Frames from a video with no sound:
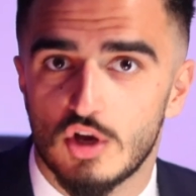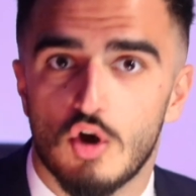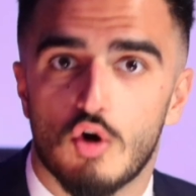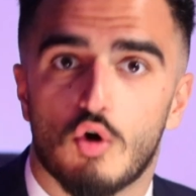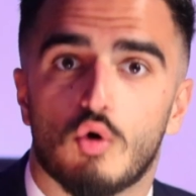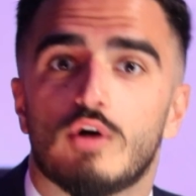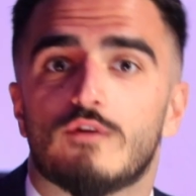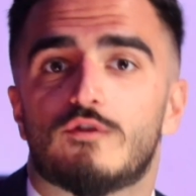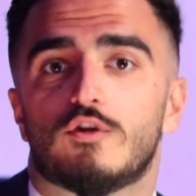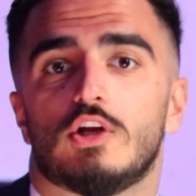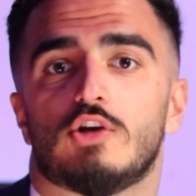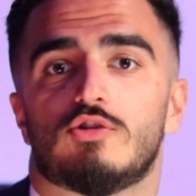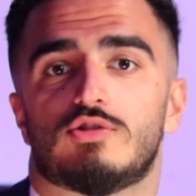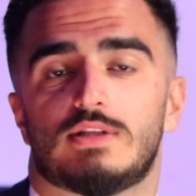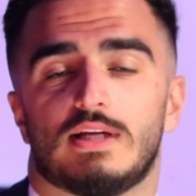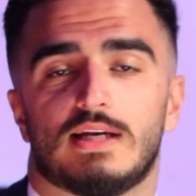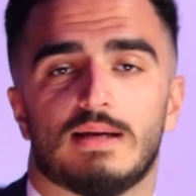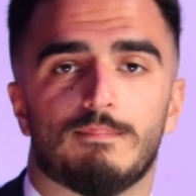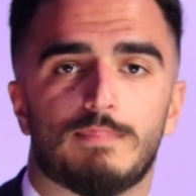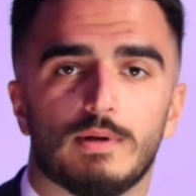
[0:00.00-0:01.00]
or if you're
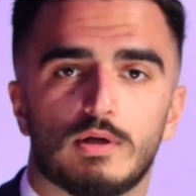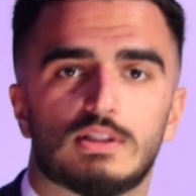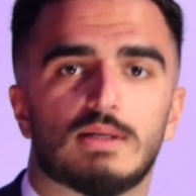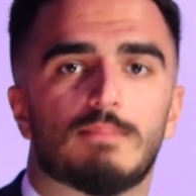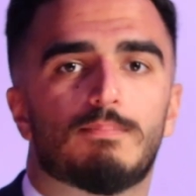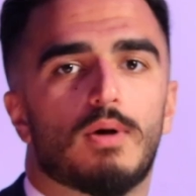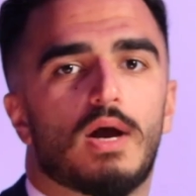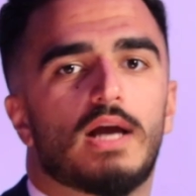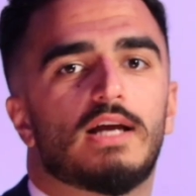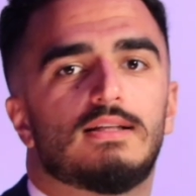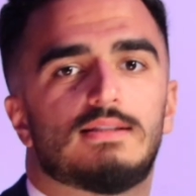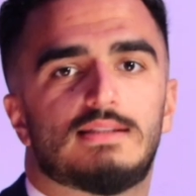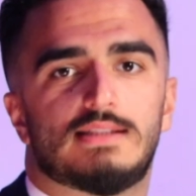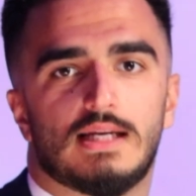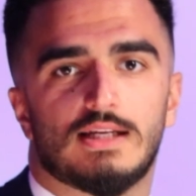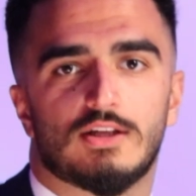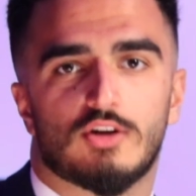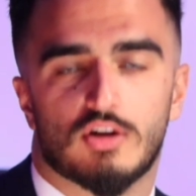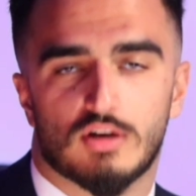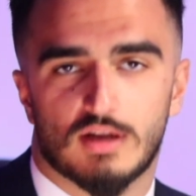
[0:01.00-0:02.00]
interested in building, buying, and
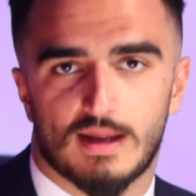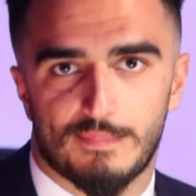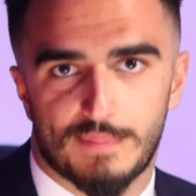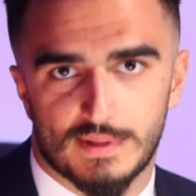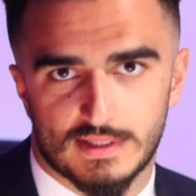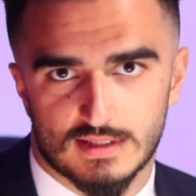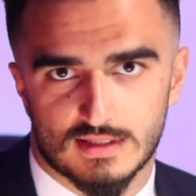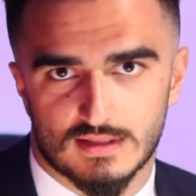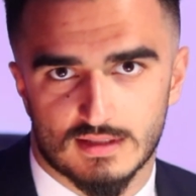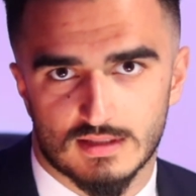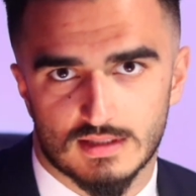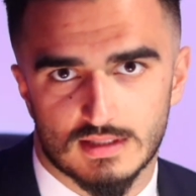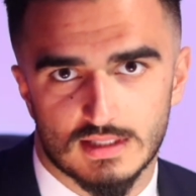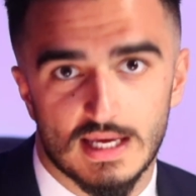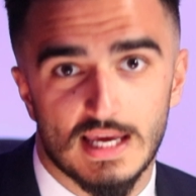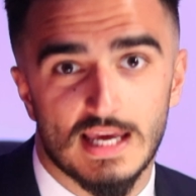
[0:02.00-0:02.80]
selling online businesses.